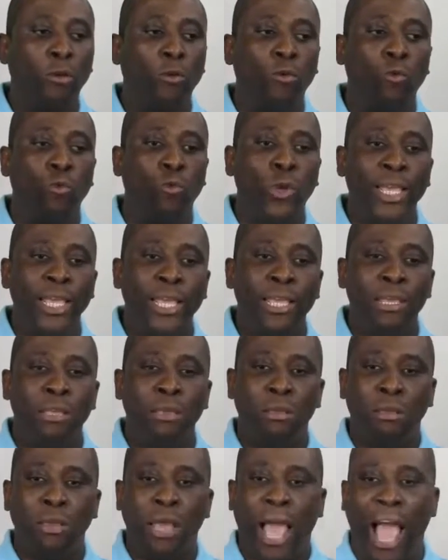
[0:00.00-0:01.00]

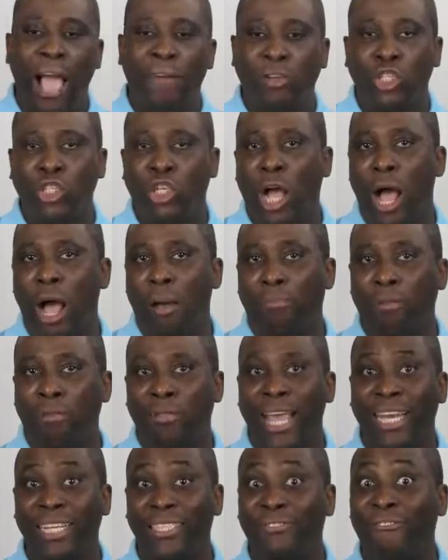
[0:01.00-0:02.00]
We have a job
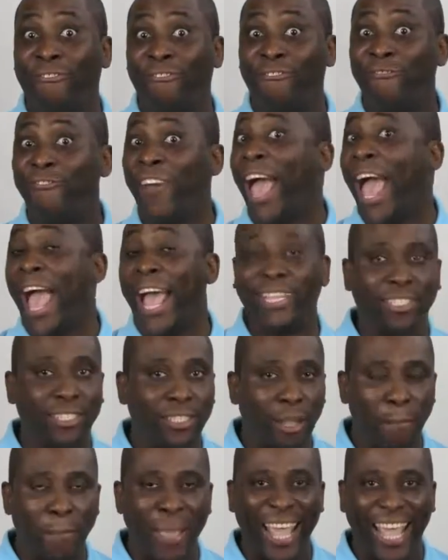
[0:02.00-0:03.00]
that is
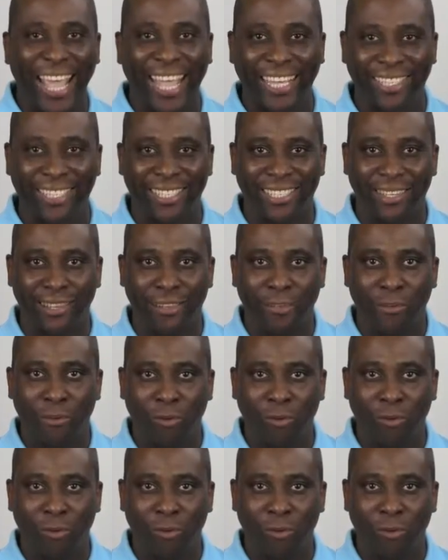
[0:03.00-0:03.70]
fast-paced,